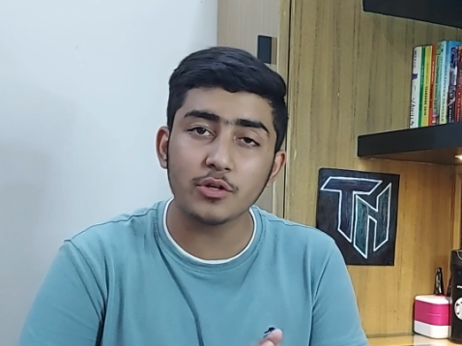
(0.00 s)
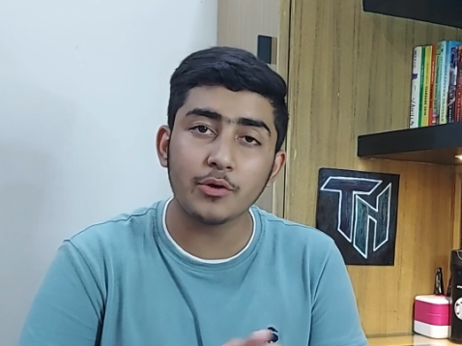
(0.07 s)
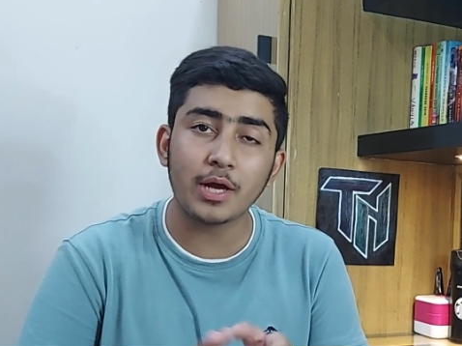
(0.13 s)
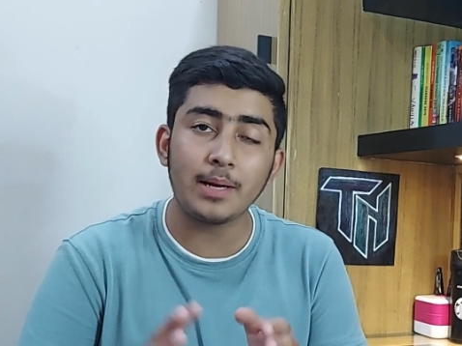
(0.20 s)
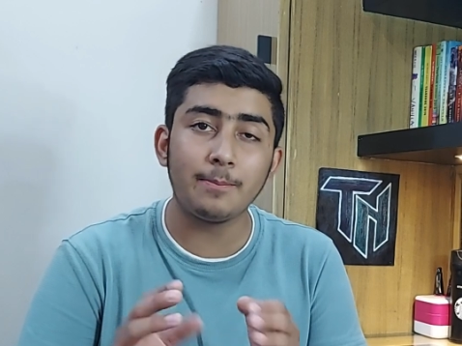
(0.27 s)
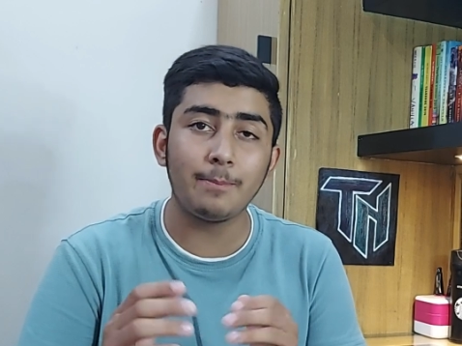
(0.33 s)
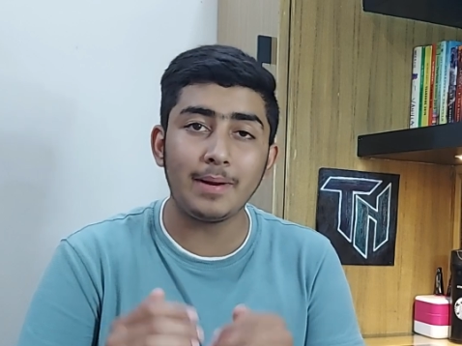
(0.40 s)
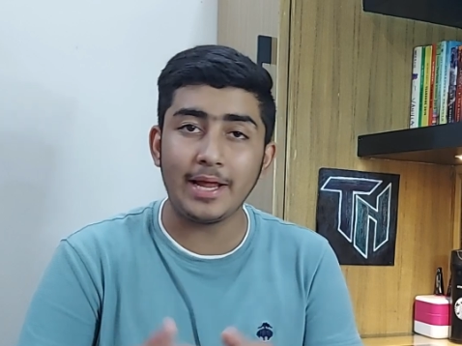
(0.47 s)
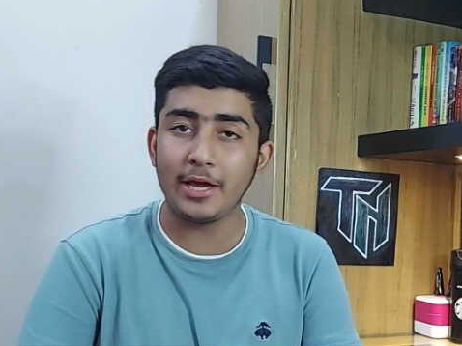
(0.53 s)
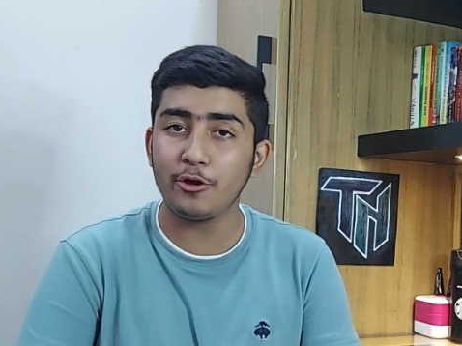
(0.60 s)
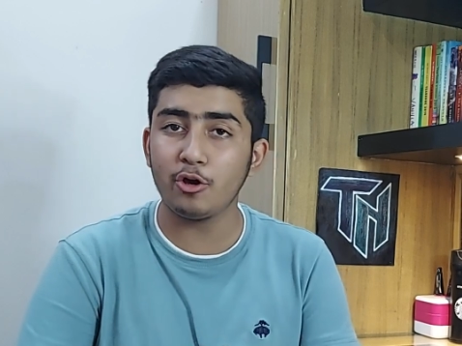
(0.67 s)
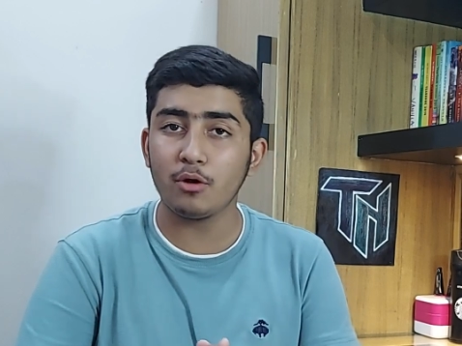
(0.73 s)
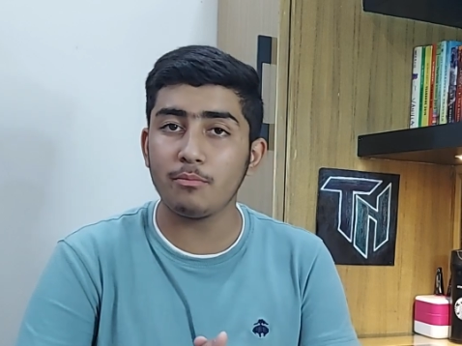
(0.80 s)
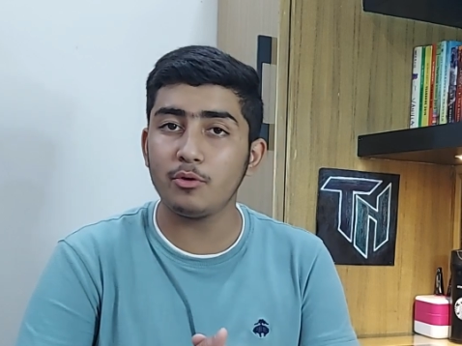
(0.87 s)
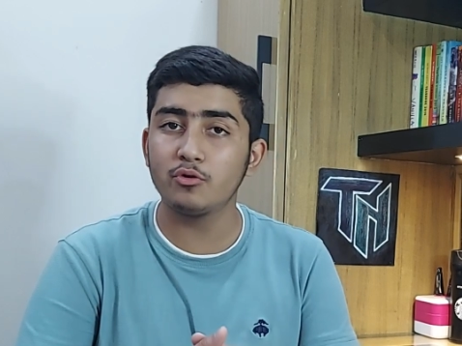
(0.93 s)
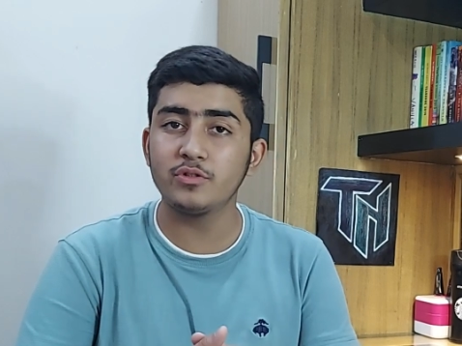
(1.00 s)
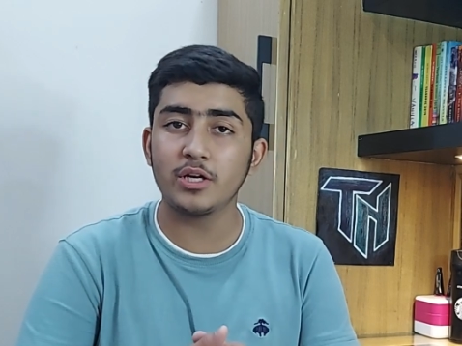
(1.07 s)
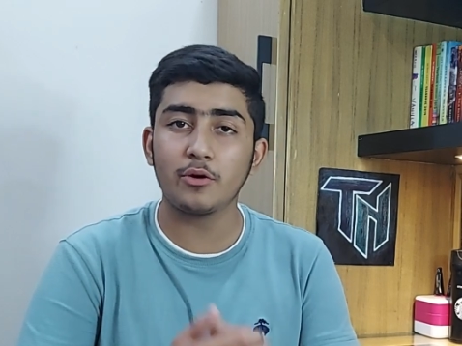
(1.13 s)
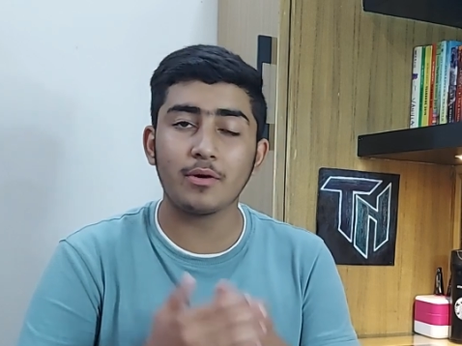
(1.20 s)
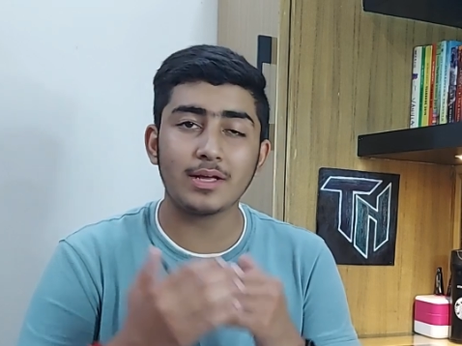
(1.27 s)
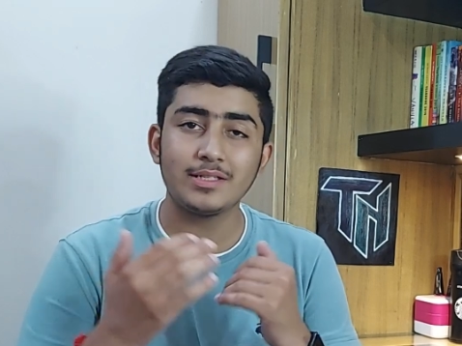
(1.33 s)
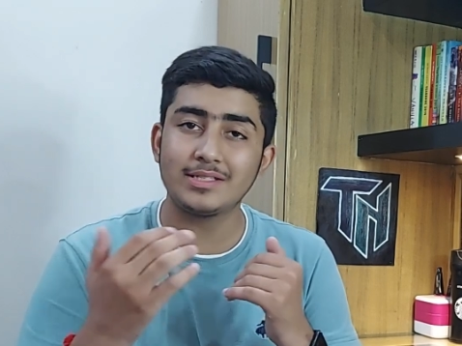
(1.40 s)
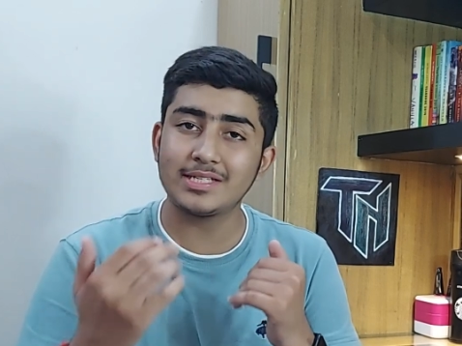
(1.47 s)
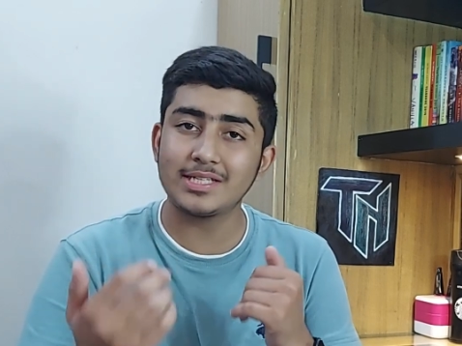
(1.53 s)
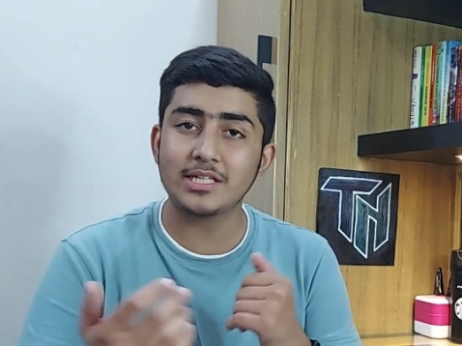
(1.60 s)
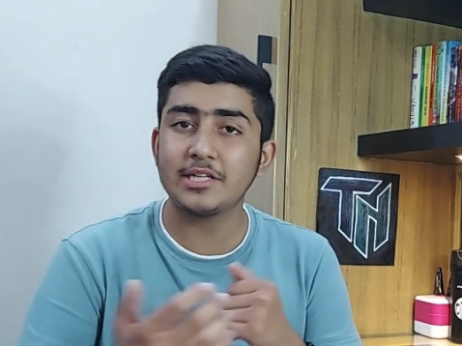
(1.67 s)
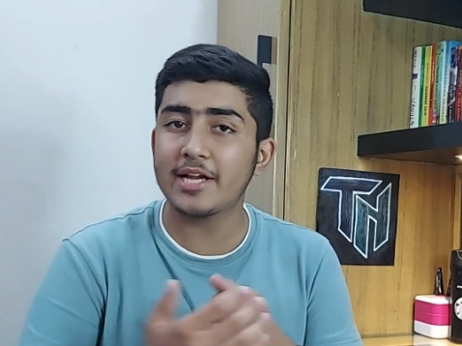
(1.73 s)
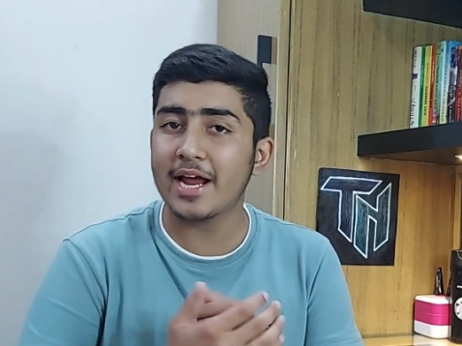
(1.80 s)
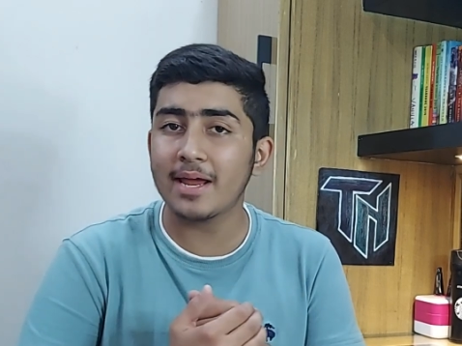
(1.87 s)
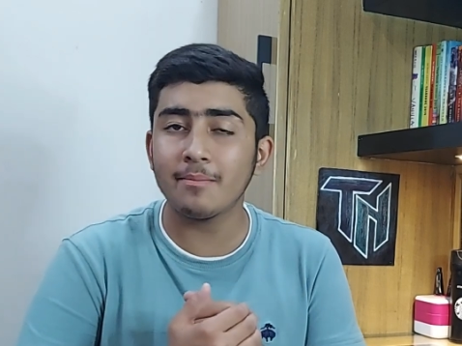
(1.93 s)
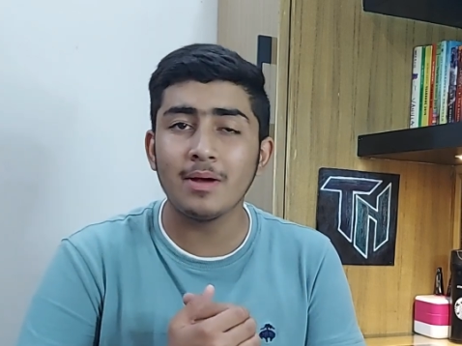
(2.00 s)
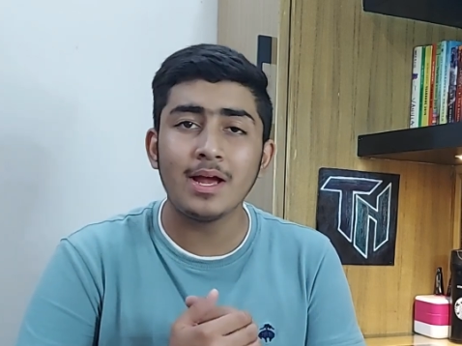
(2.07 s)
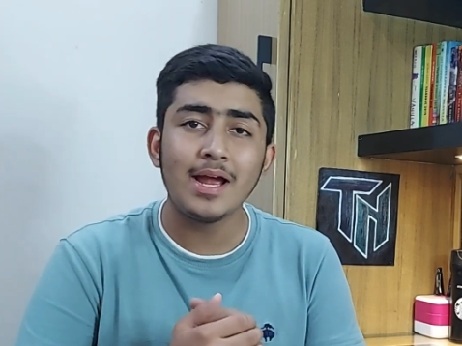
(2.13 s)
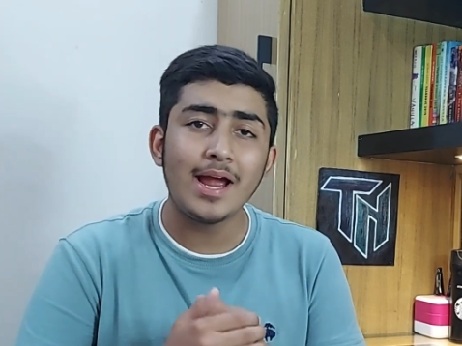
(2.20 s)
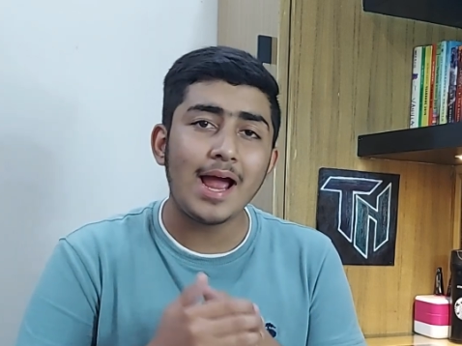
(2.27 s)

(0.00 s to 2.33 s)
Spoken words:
you can play your music, you can see the time,